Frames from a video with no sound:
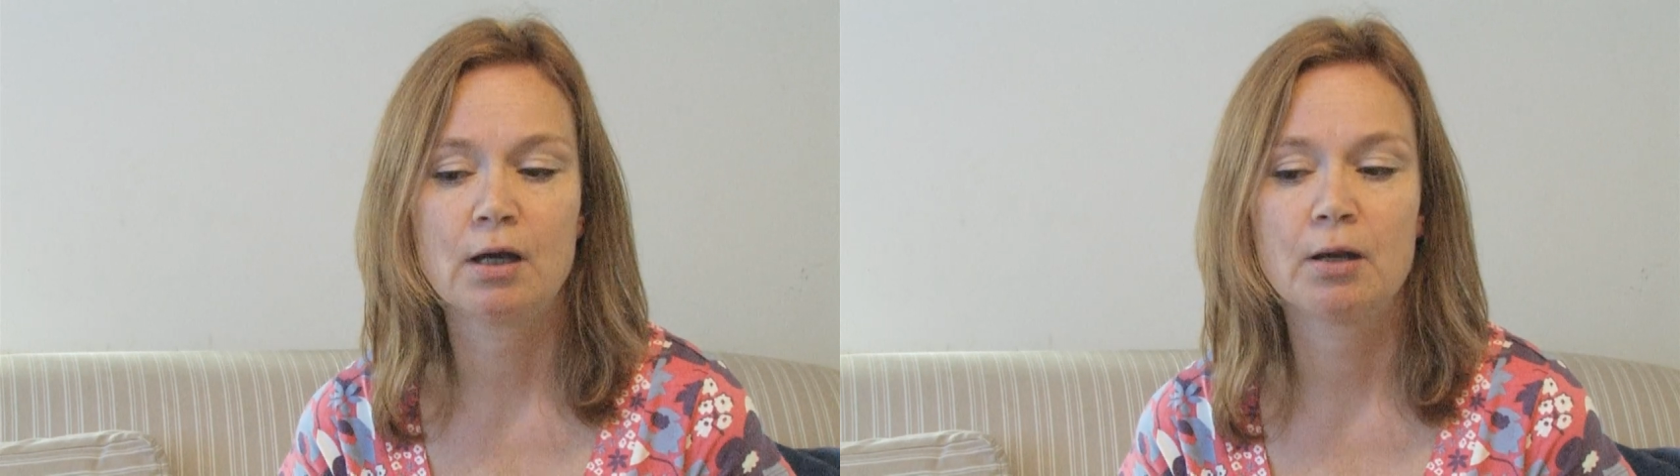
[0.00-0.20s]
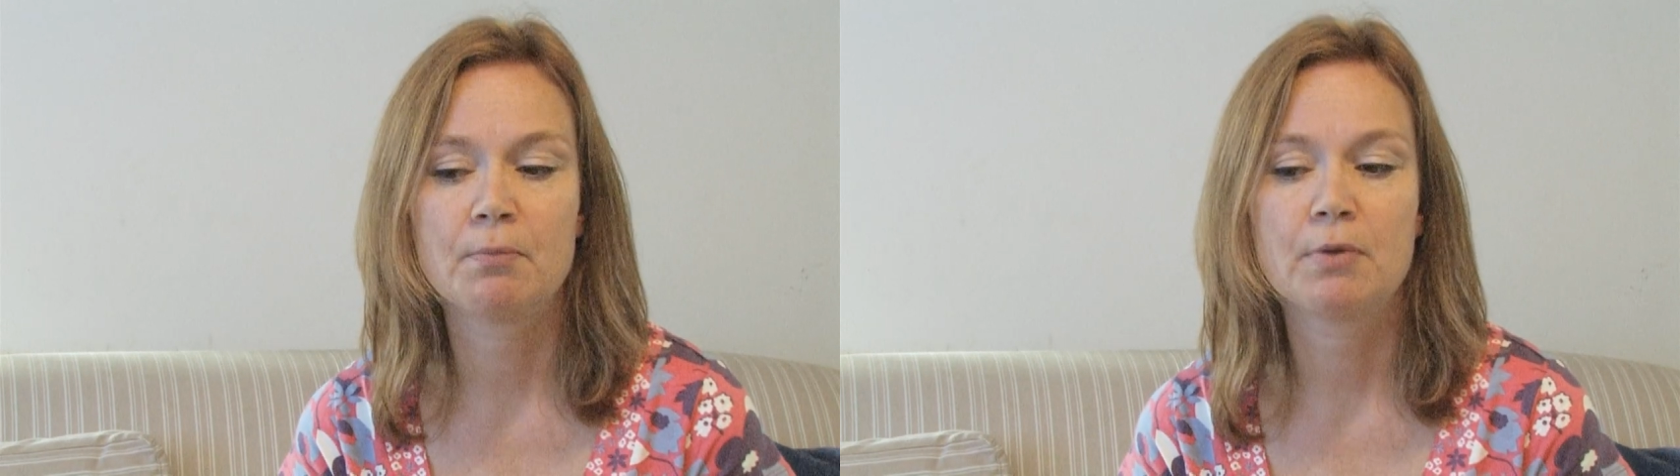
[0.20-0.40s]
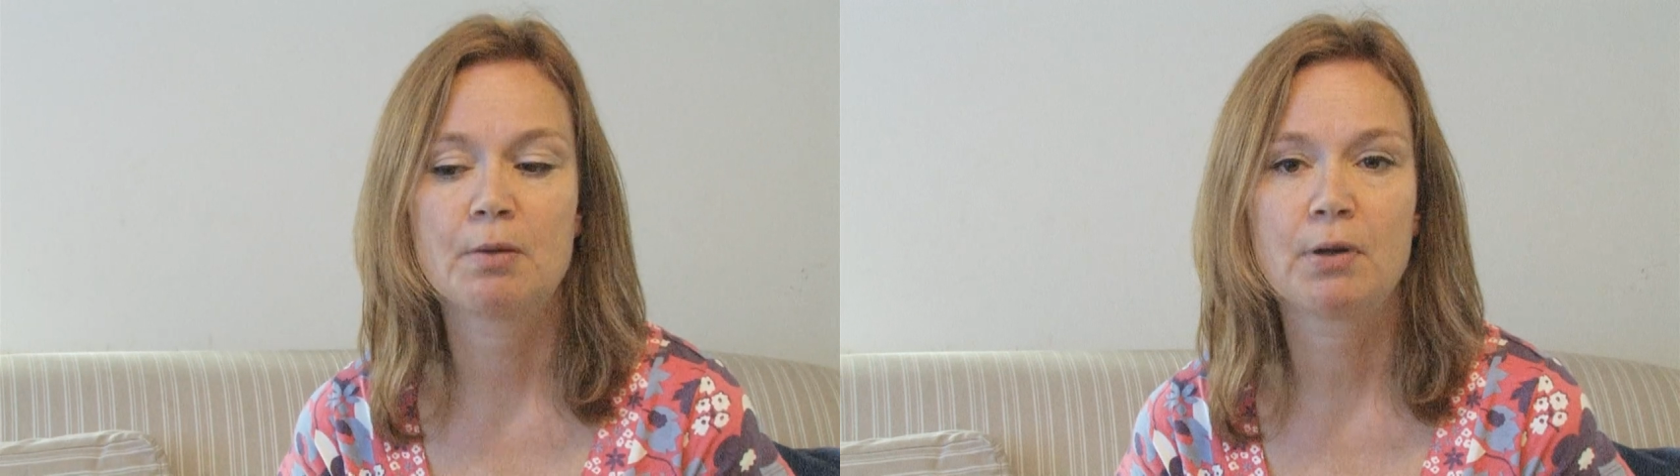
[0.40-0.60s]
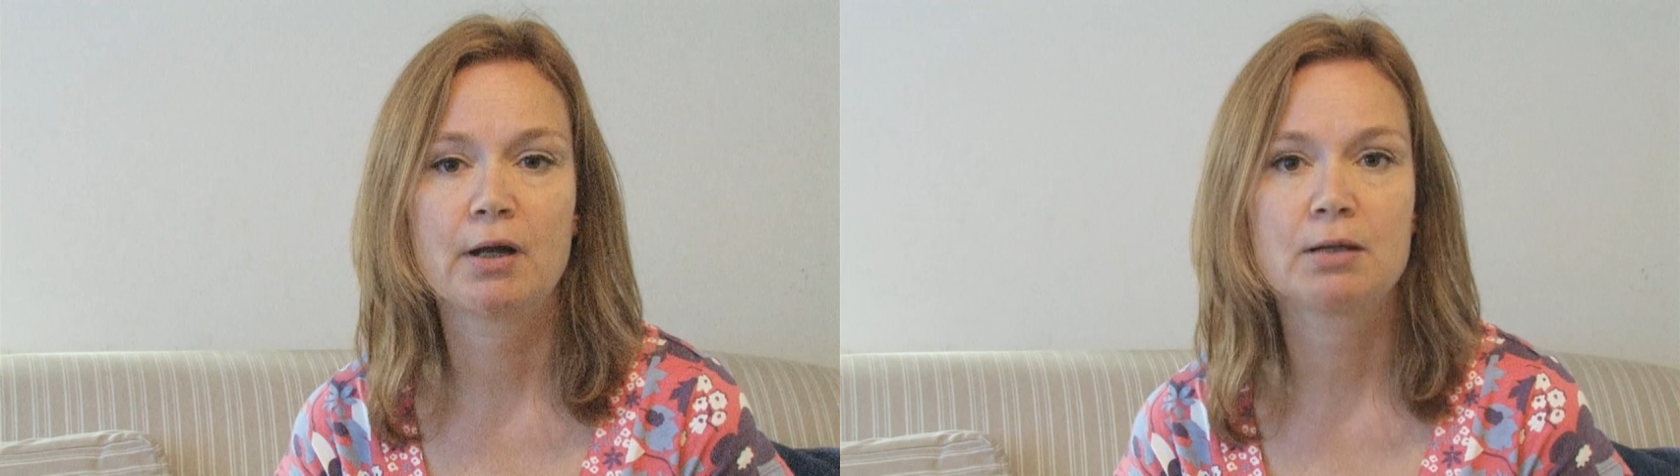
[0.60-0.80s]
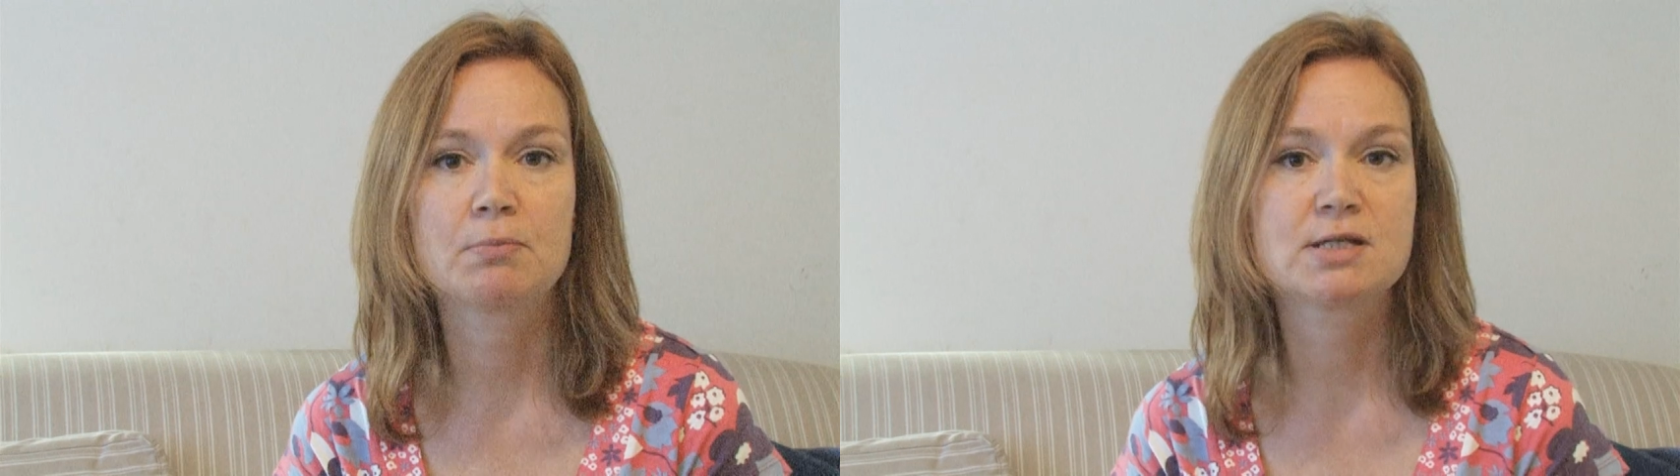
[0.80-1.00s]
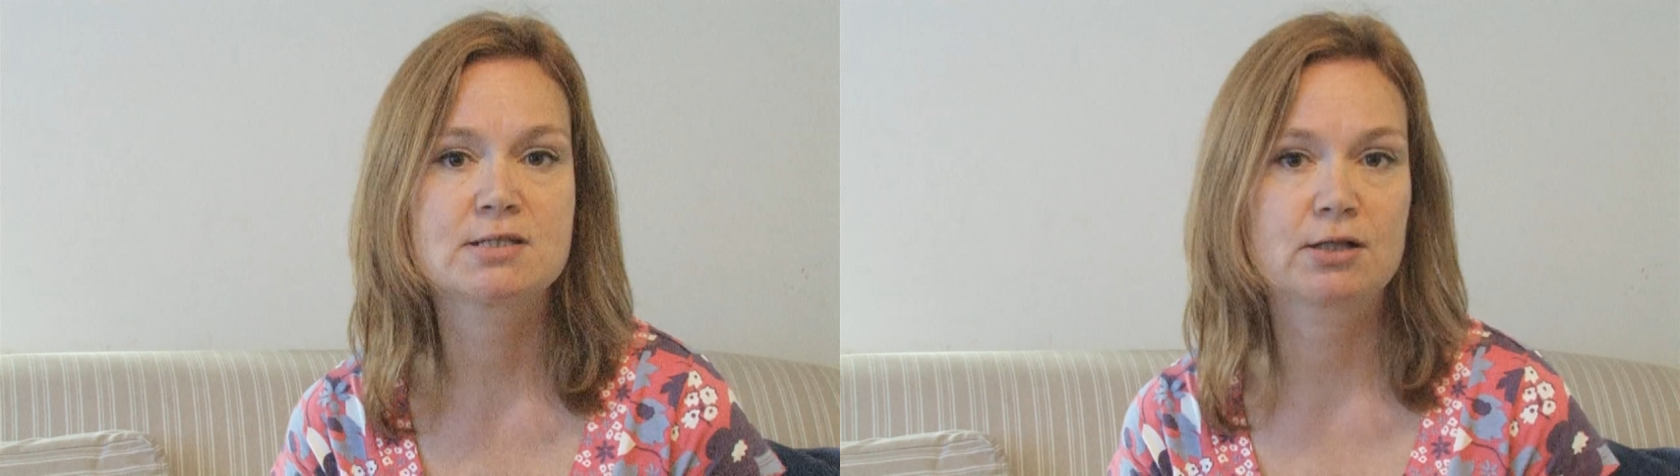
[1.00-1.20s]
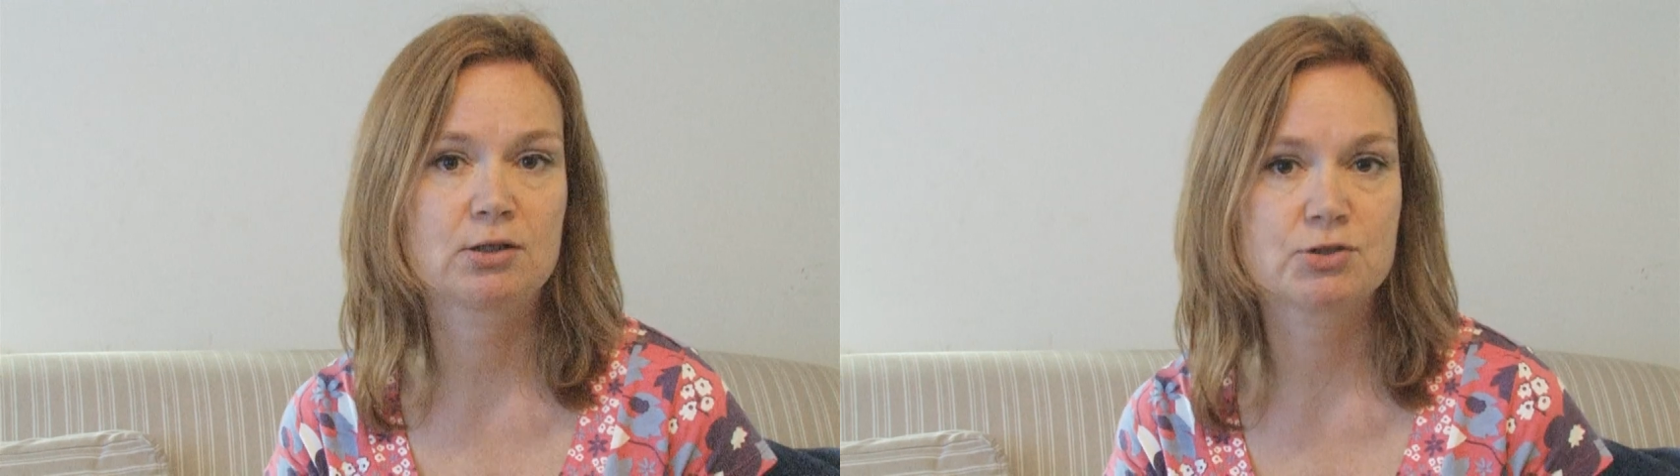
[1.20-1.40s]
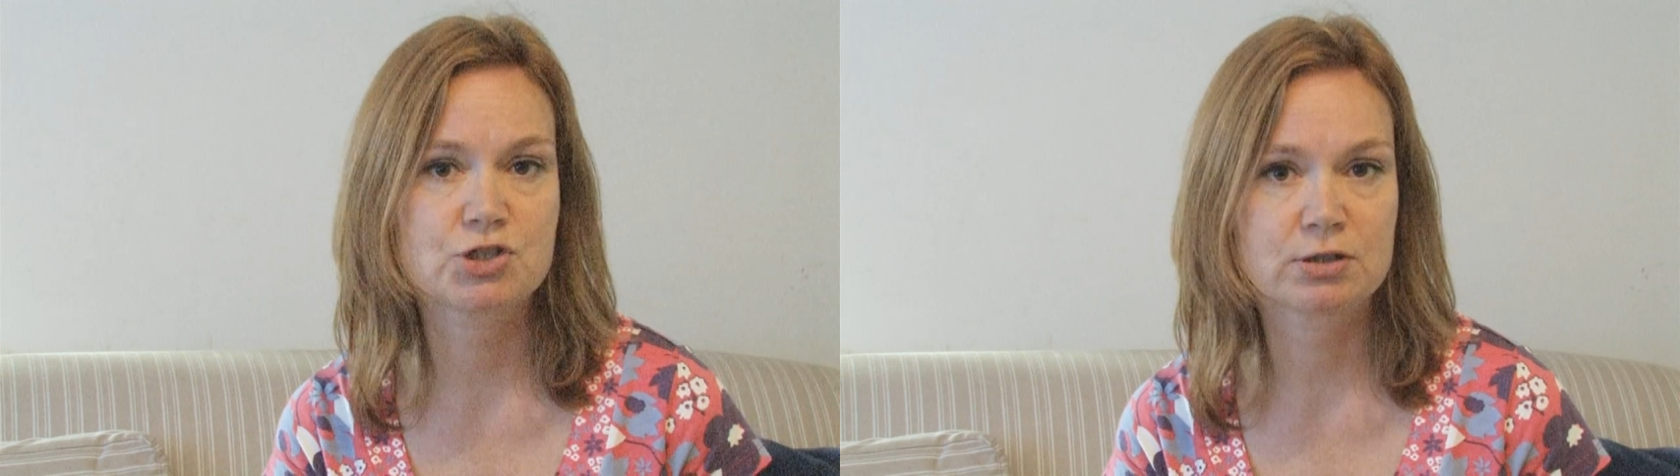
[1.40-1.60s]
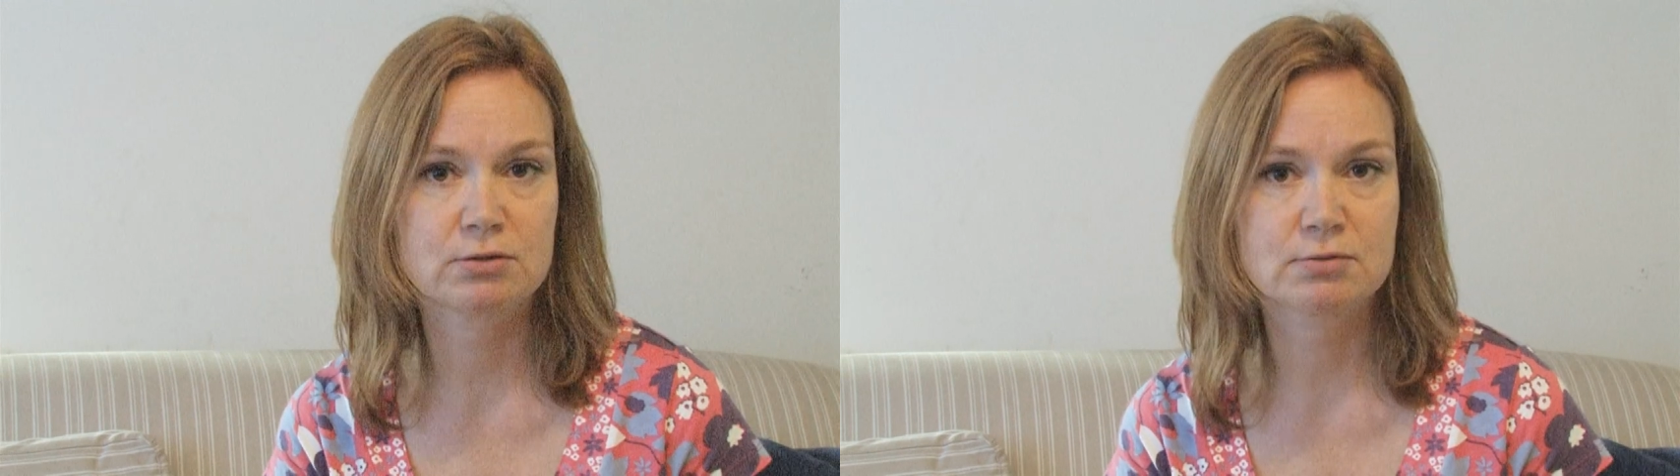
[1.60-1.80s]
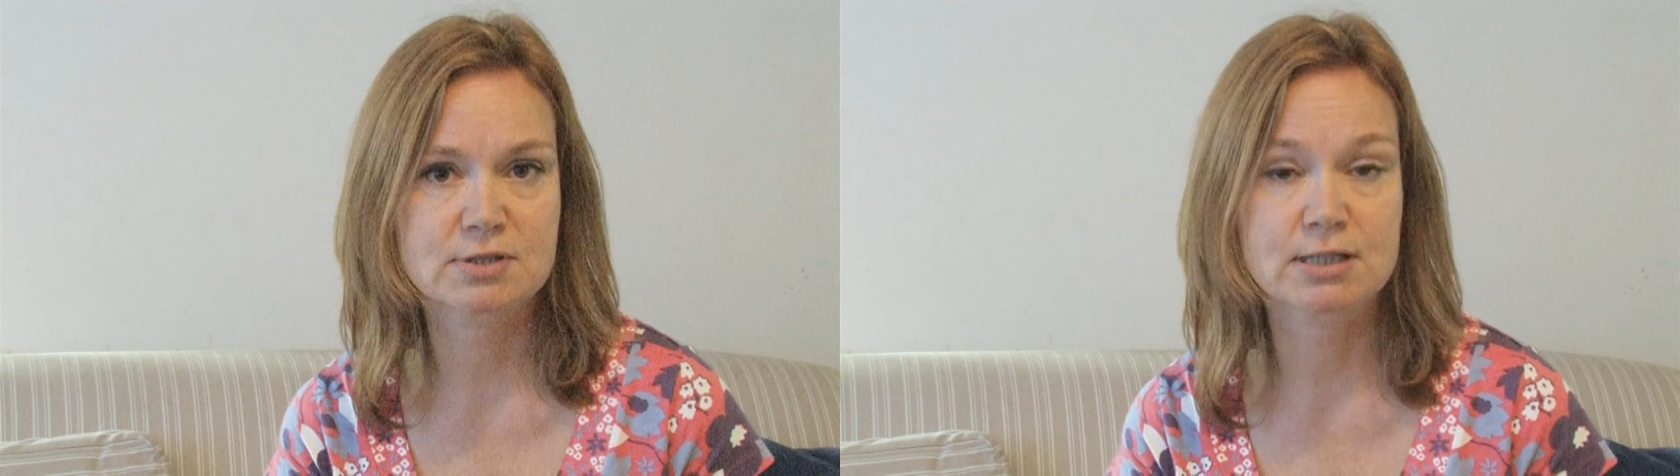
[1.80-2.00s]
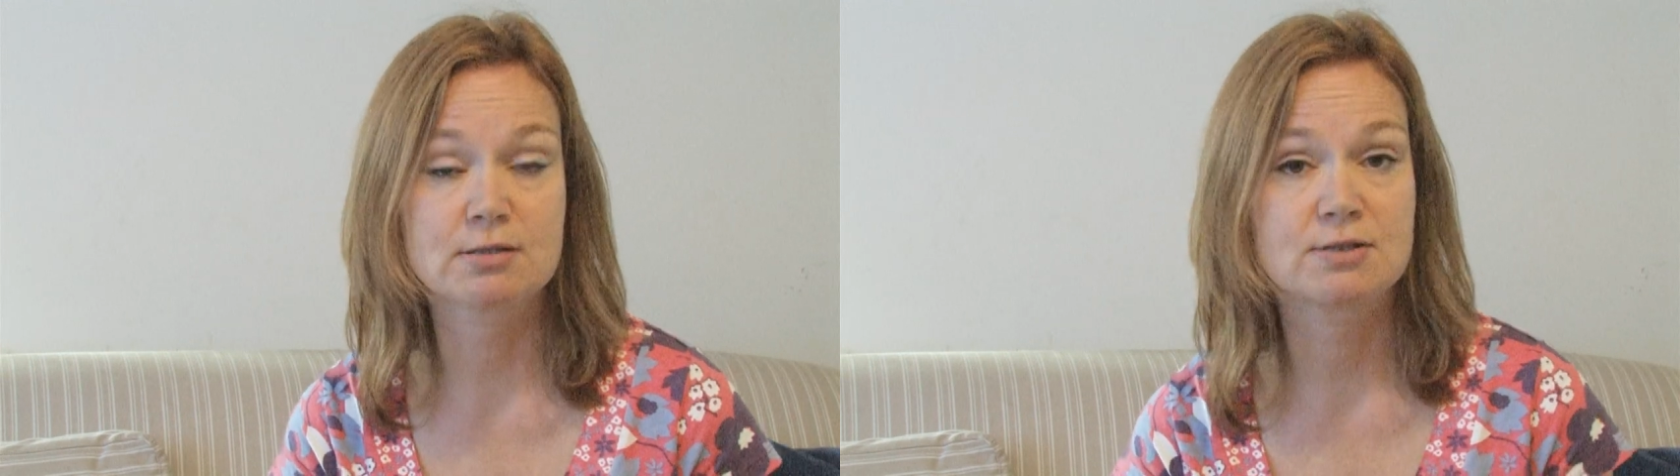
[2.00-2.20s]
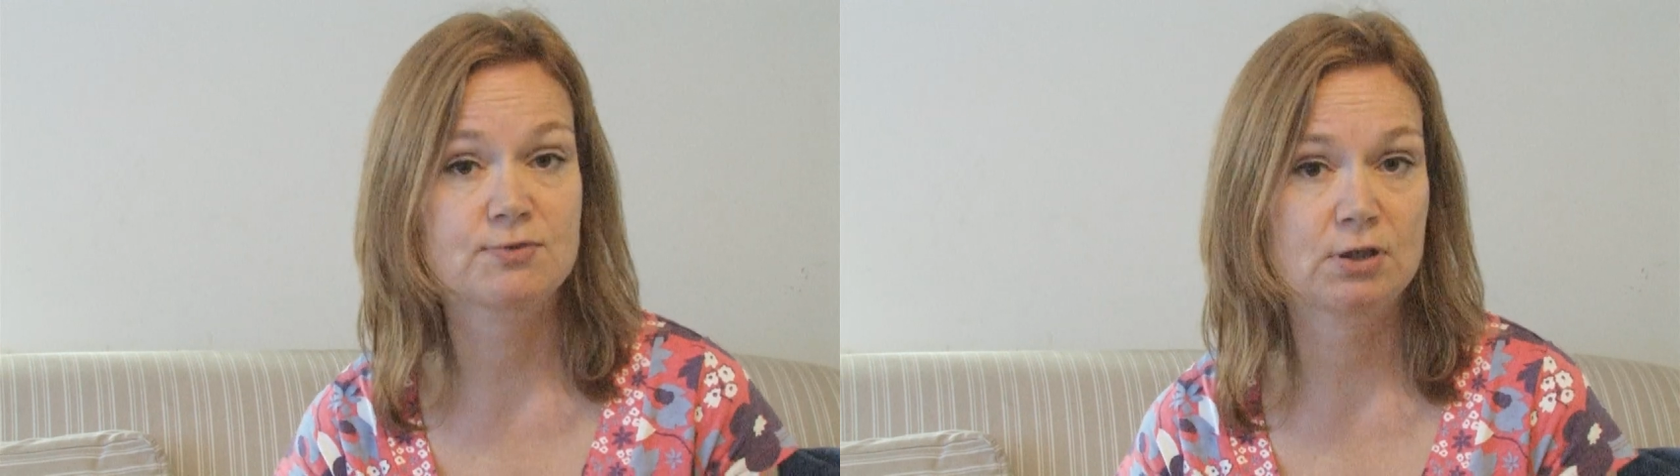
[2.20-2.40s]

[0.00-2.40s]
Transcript: applying my psychological skills,